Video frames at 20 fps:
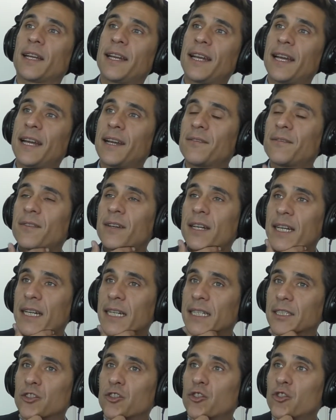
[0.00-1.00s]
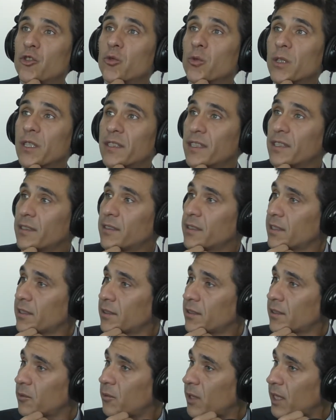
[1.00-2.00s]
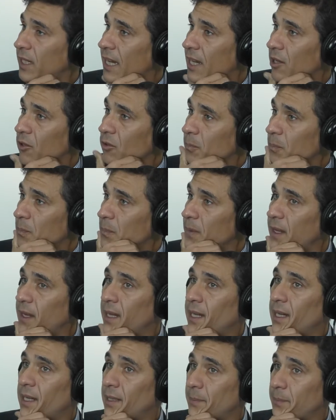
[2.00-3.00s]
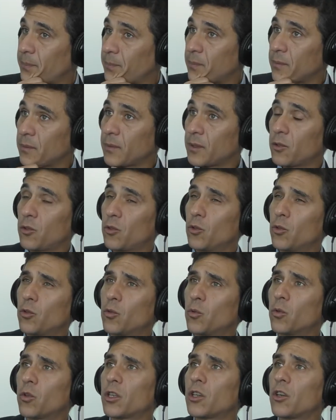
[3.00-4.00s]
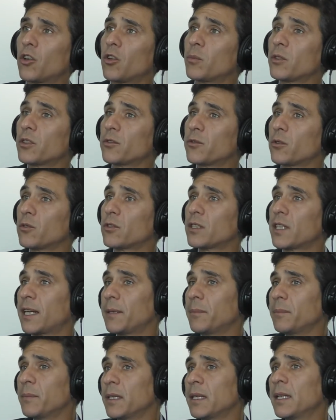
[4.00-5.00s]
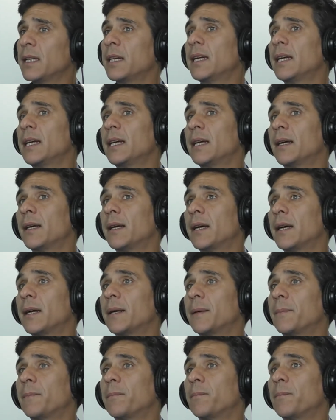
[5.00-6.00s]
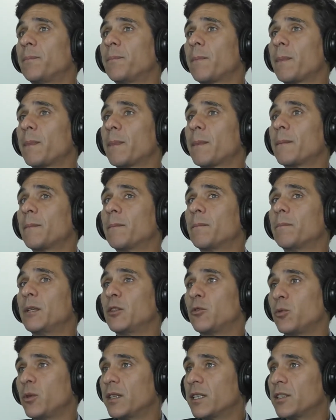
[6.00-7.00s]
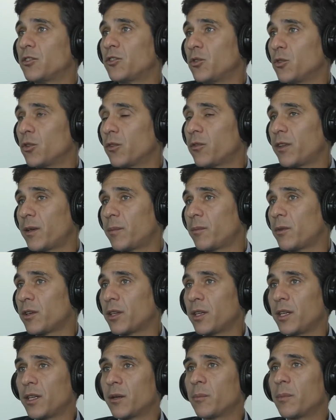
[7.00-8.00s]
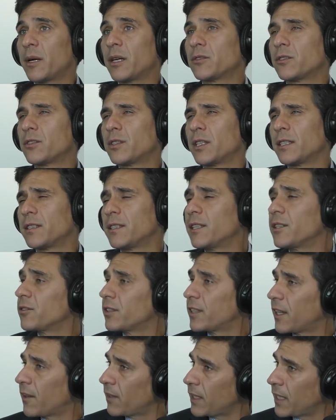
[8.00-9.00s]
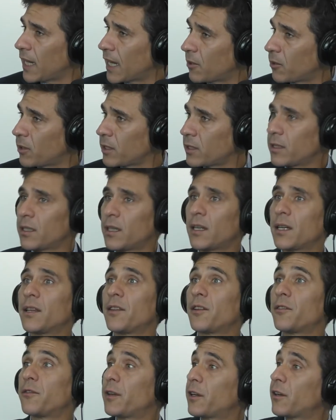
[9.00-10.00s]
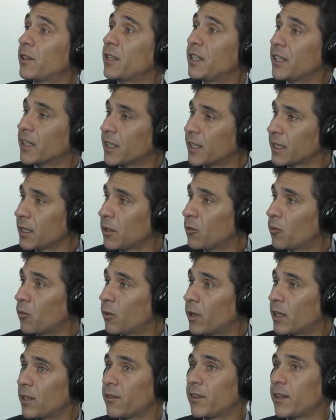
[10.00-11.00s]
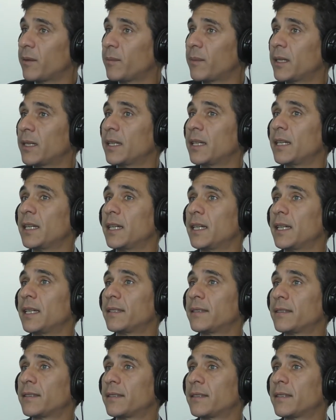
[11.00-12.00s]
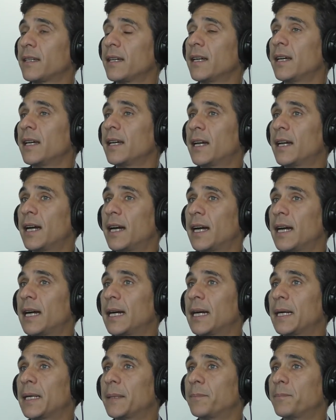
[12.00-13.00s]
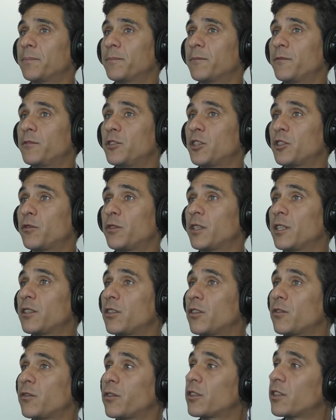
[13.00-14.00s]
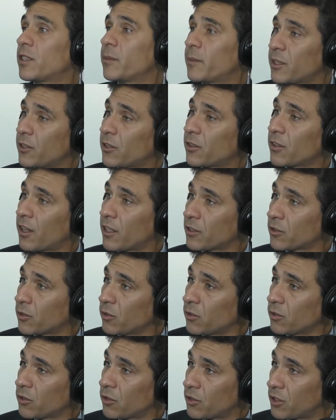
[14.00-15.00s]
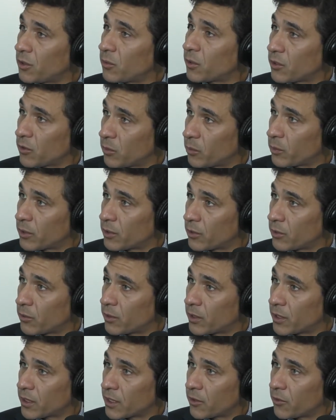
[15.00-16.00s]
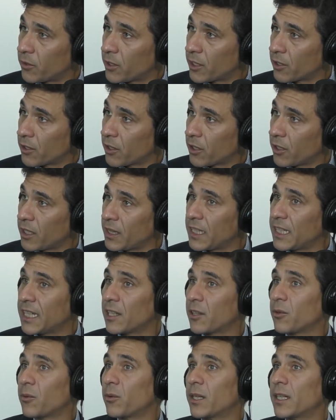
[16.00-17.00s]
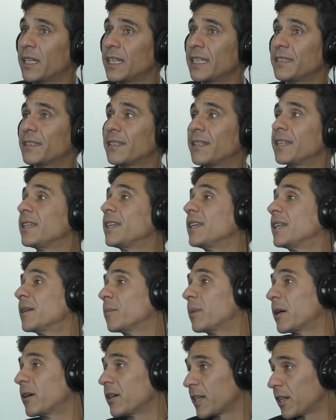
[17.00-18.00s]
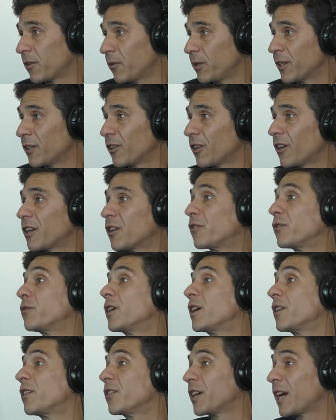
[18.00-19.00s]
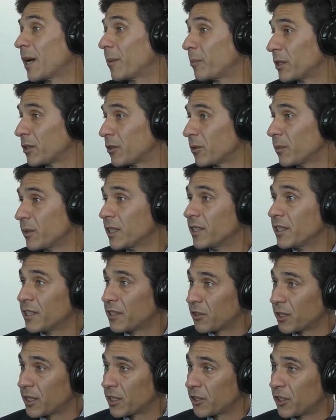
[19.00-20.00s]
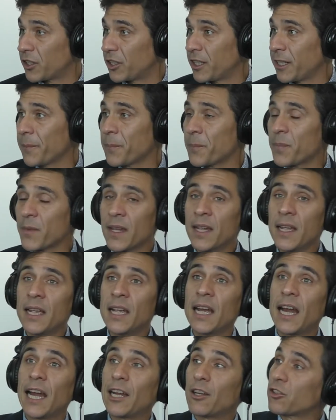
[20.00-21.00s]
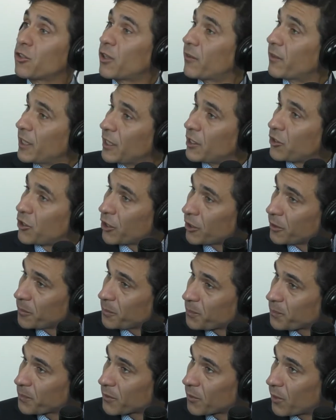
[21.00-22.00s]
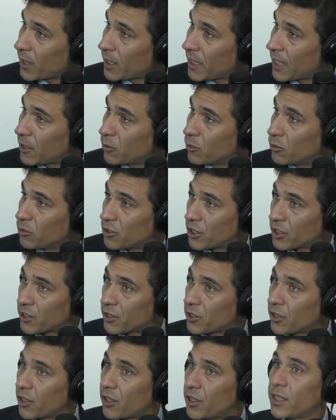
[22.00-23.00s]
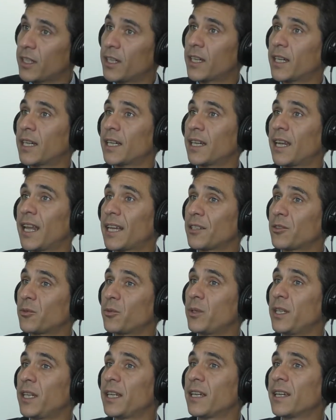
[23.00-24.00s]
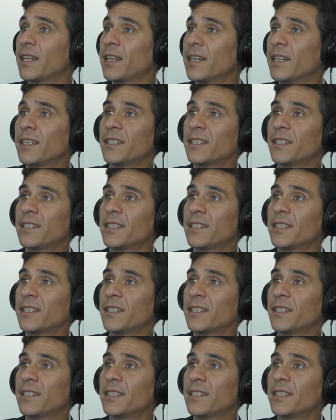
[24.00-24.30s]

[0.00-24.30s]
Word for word: I have uh, two assistants mm-hmm. right now um, who work almost full time. Um, between the two of them, they're here about sixty to seventy hours. Uh, they're fairly young. Mm-hmm. One of them is. Um, just finished her first semester of law school, so she wants to pursue a career in law, and the other one is thinking about a career in law. Her father happens to be a district attorney. I also have an intern right now who just started uh, last week.